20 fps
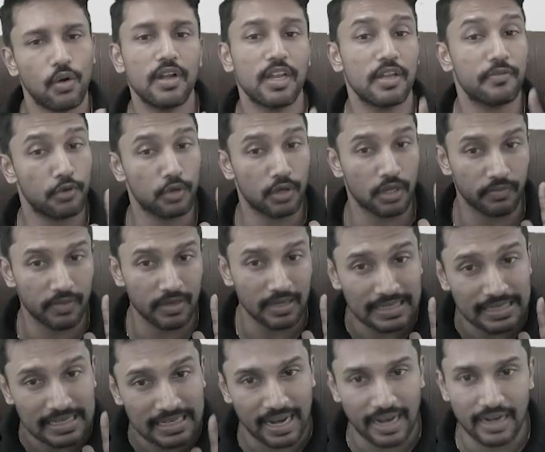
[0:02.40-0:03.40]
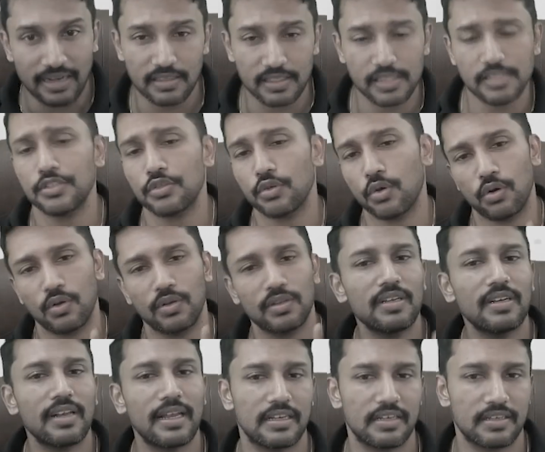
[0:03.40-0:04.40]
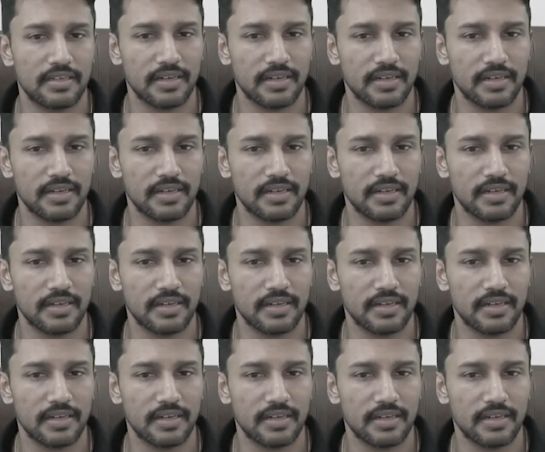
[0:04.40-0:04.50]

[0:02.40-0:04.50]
not. If you're giving grand tests, you're on the right